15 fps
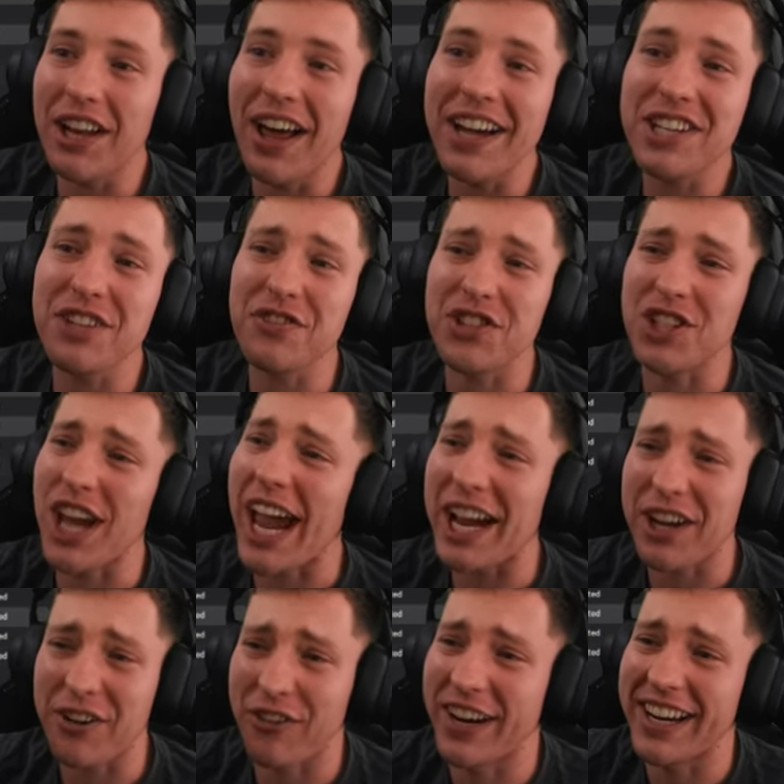the likes of
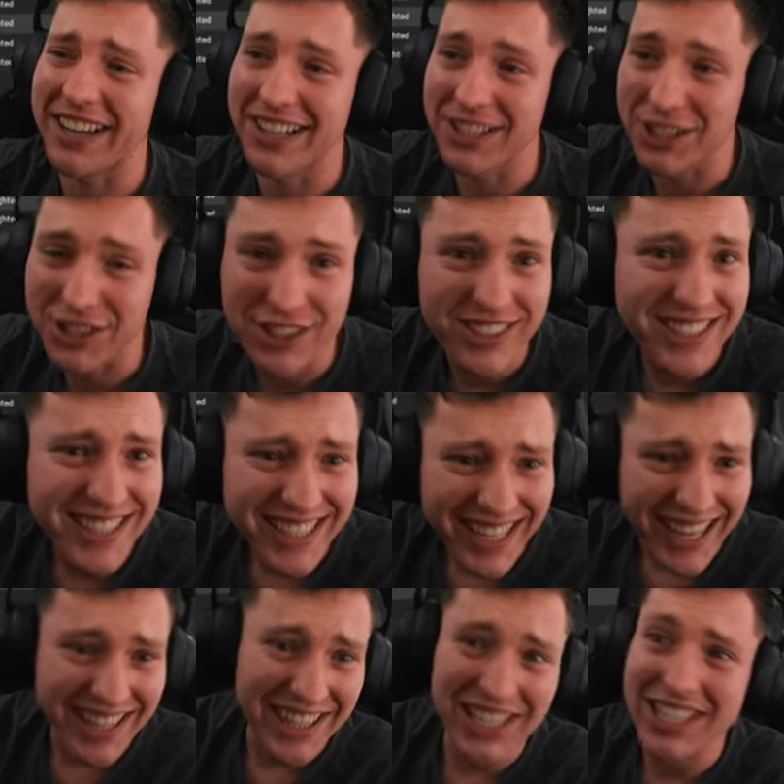Jack Grealish
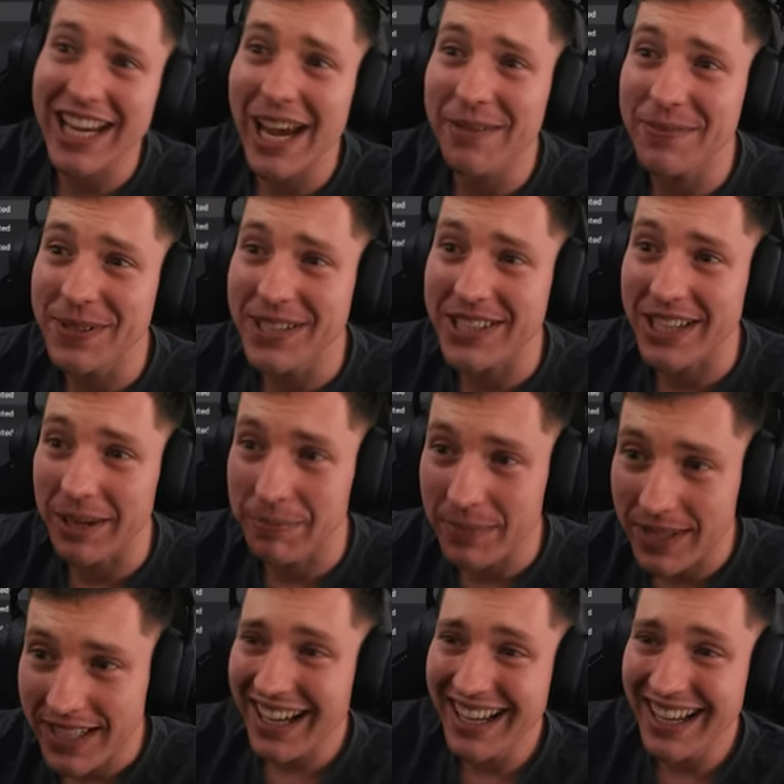in the championship.